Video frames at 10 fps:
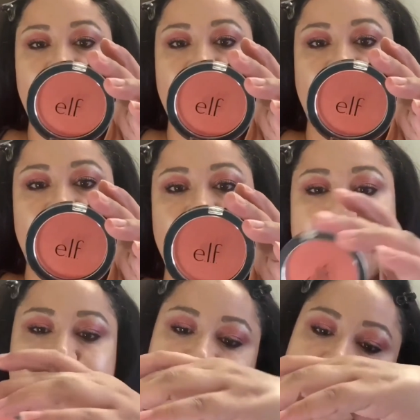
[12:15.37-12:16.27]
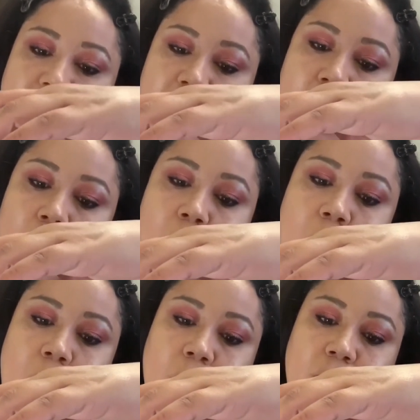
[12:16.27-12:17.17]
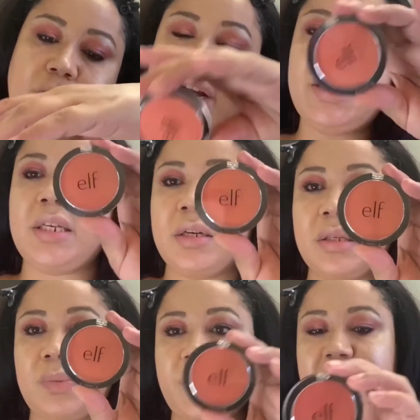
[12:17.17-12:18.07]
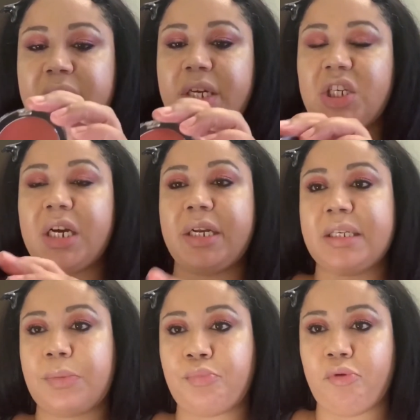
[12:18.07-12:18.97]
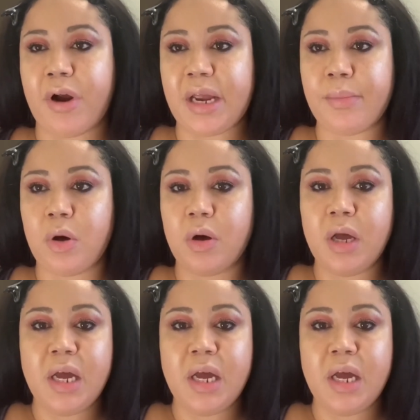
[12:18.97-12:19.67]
It's called Radiant Peach and it's a primer